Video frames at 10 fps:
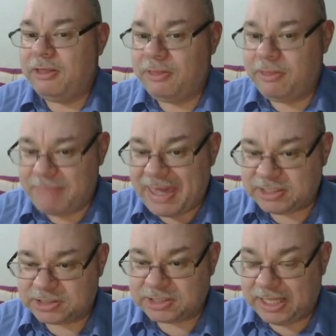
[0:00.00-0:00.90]
the
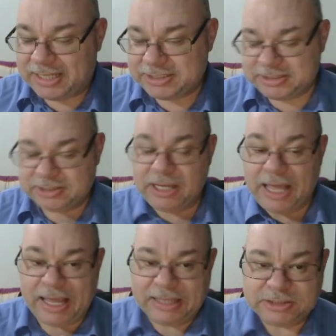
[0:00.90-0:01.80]
Magus class.
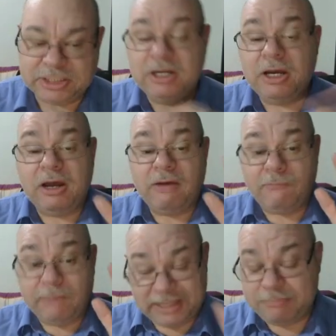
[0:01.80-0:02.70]
And
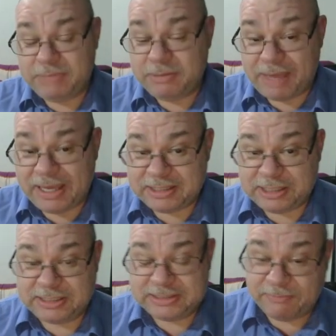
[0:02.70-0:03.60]
let me make
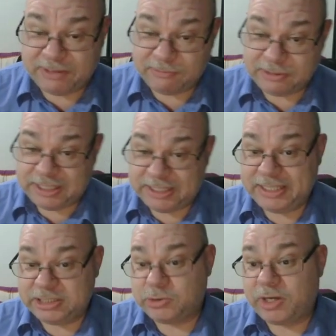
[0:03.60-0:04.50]
something
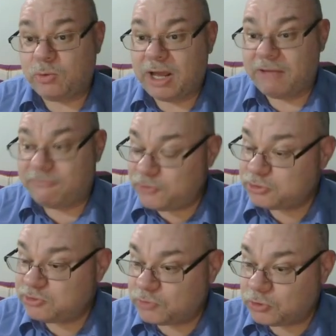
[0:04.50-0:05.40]
clear straight away.
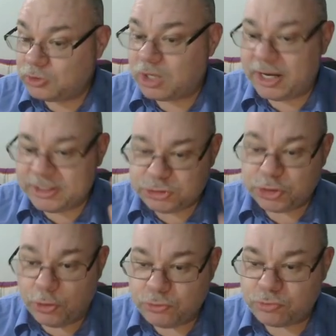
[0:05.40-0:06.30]
First of all, I
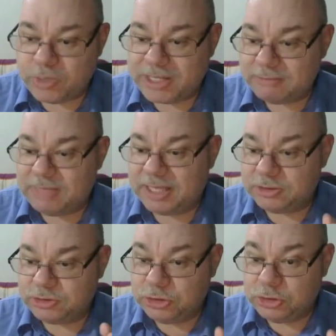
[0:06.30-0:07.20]
don't
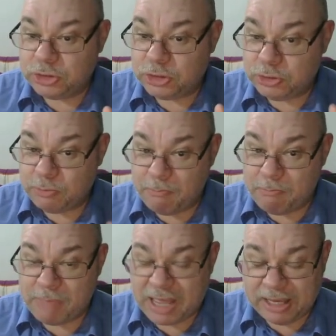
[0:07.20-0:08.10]
recommend
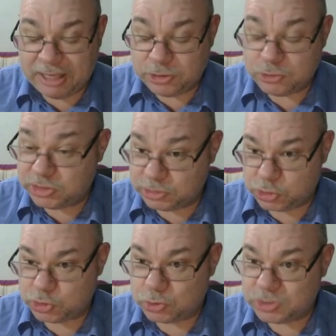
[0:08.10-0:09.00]
using the
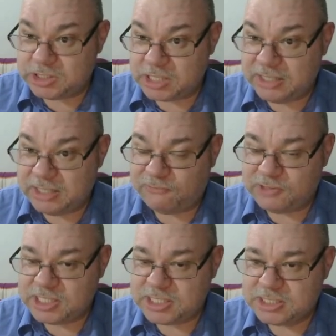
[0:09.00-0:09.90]
Sword Saint for
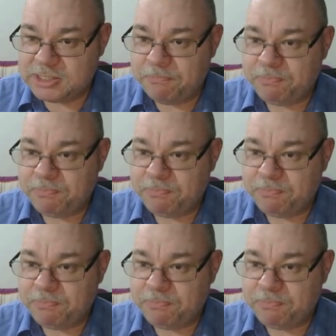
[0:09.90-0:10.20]
this.